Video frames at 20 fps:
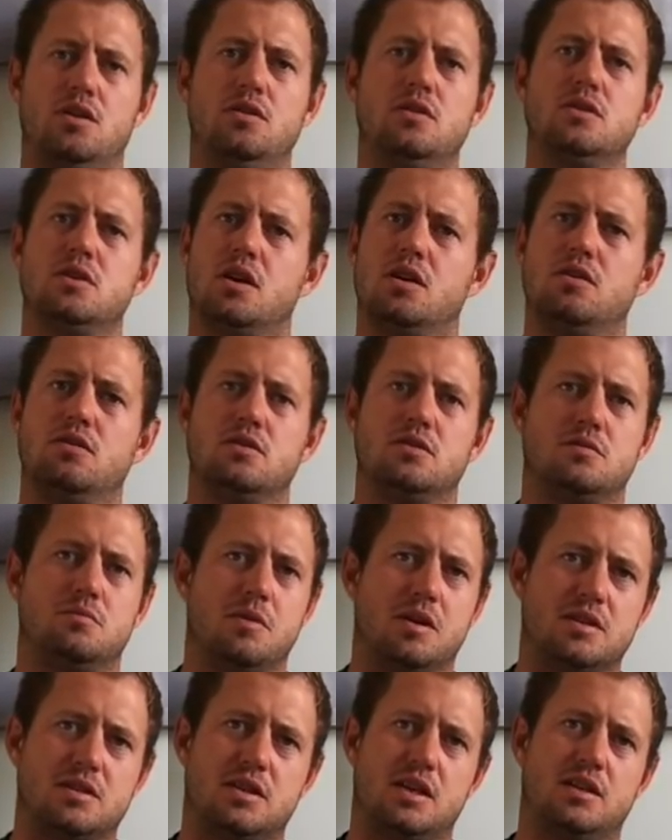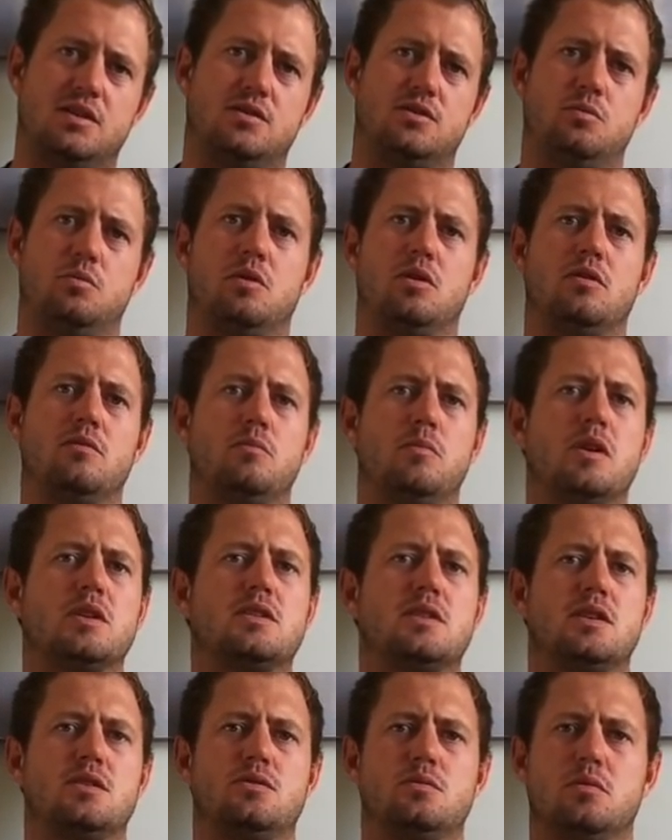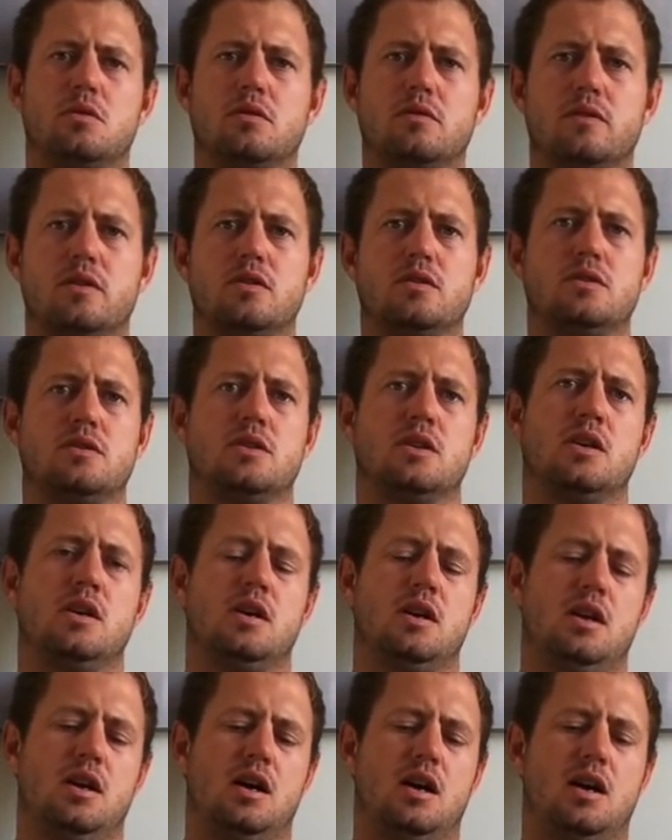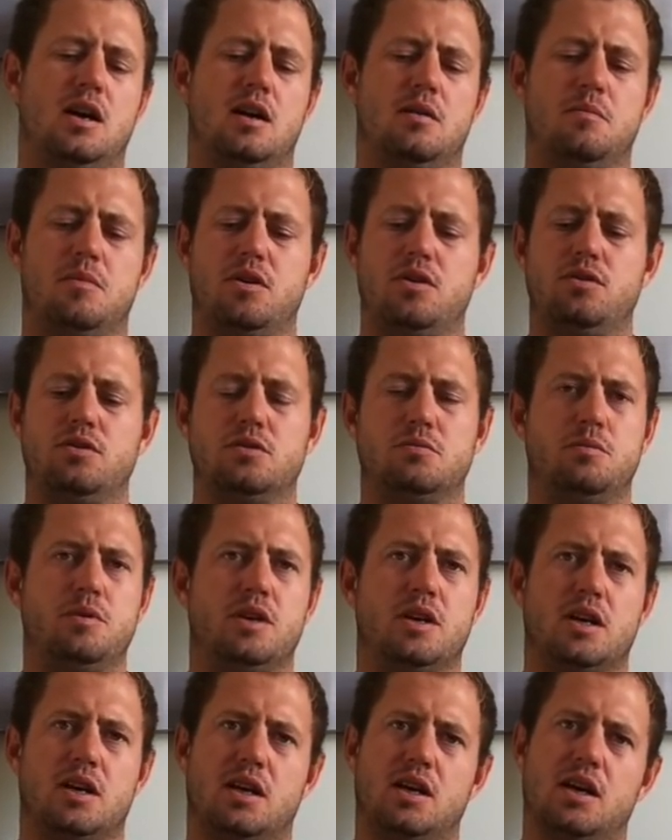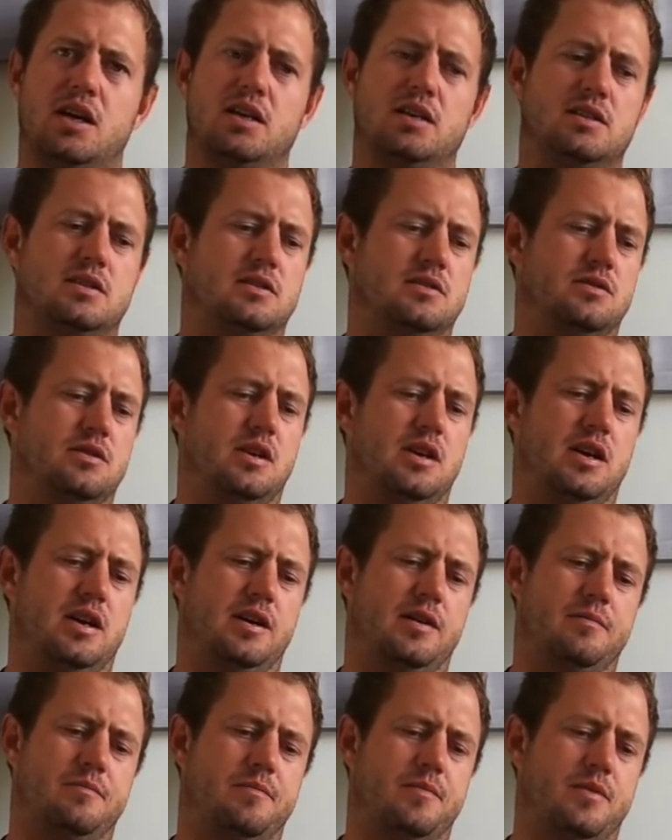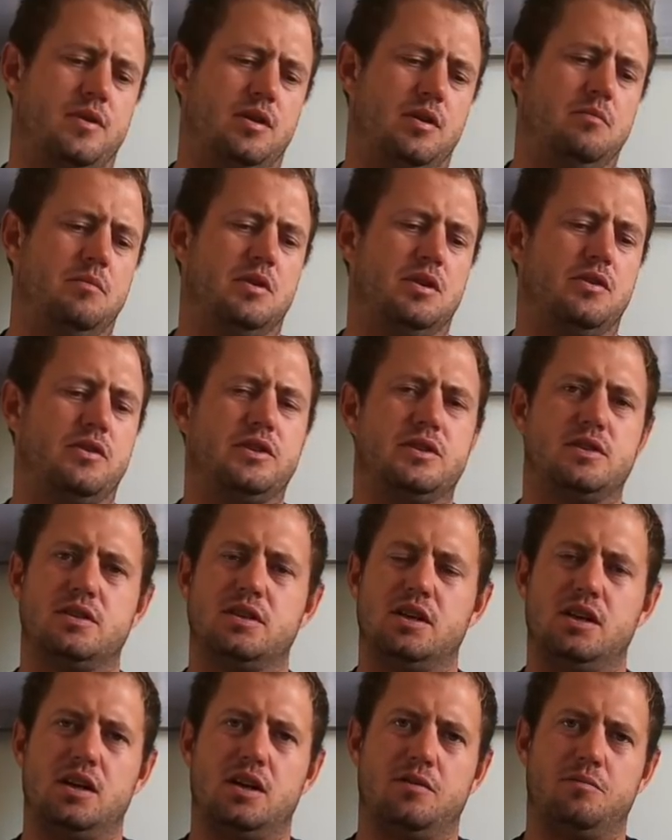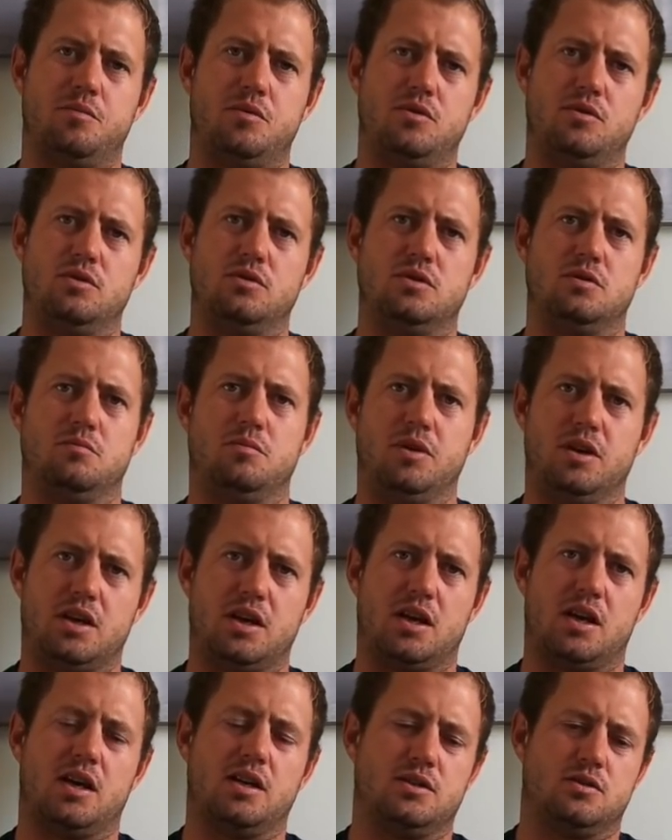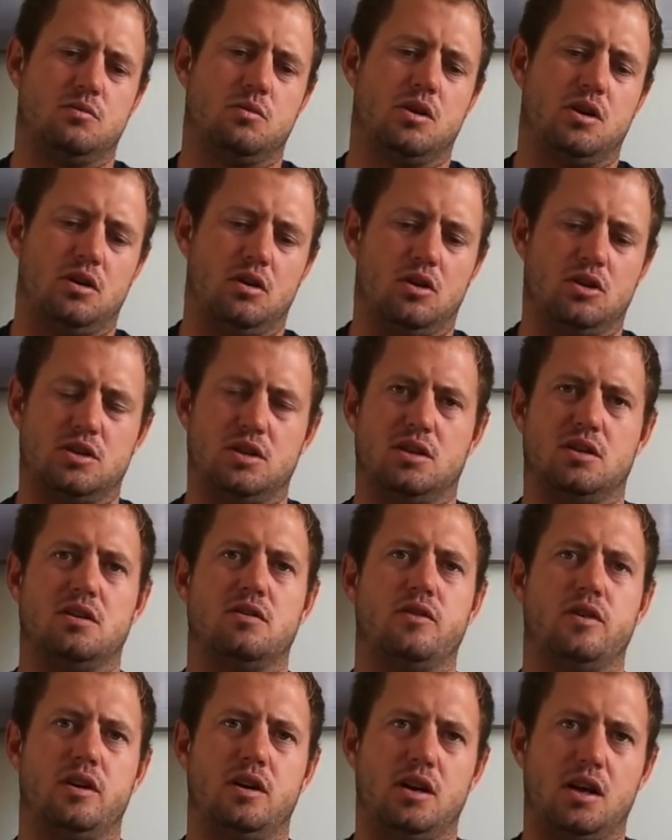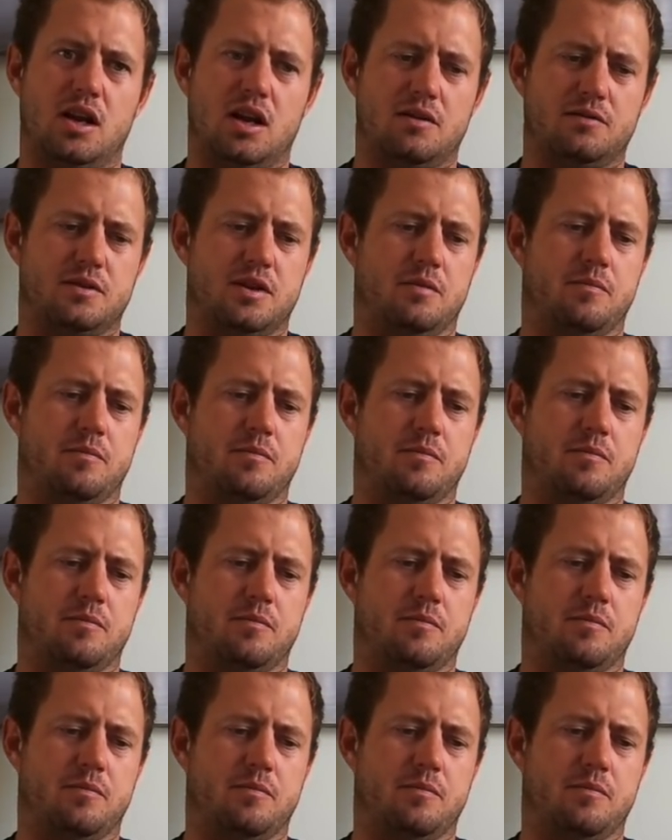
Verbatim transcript: I use. I use Mustad's twelve, Mustad twelve ohs. Um, I use B K Ks, um, but recently I've been using B K Ks quite a lot, and I really love